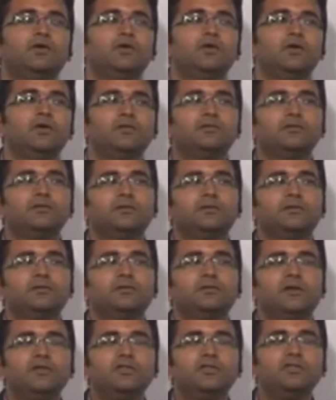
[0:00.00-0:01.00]
because
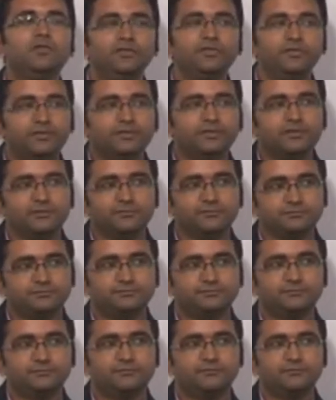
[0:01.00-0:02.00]
there is no
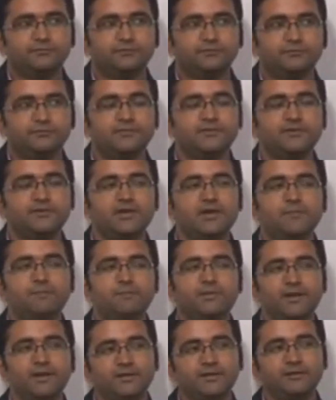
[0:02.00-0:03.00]
system which
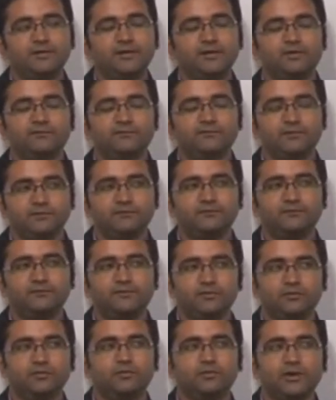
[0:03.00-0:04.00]
can predict the
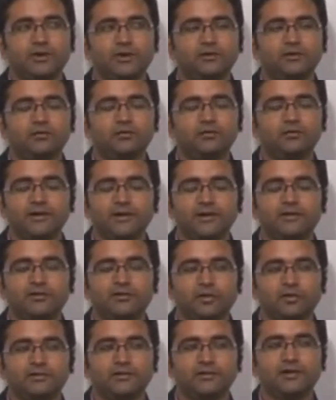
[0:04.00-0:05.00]
looking at
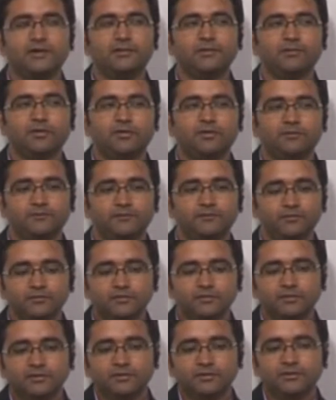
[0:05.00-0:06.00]
the causality point of
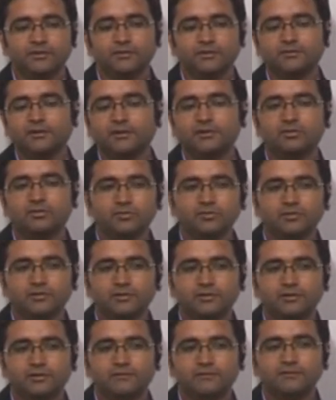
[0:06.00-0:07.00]
view, there is no
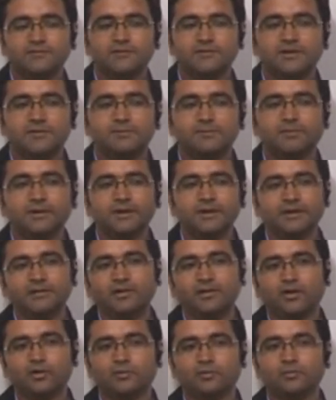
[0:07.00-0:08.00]
system which can
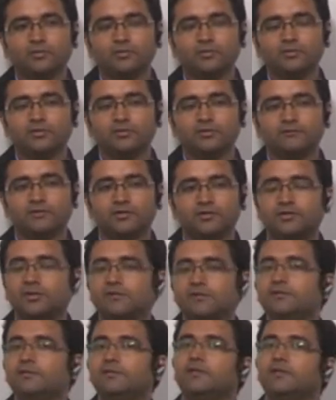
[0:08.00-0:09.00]
predict the output without
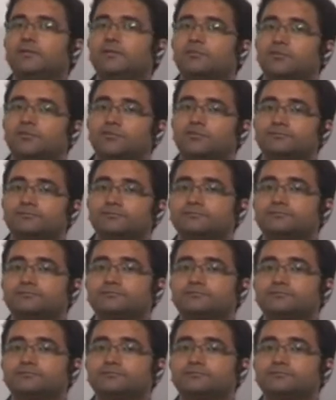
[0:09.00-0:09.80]
giving the input,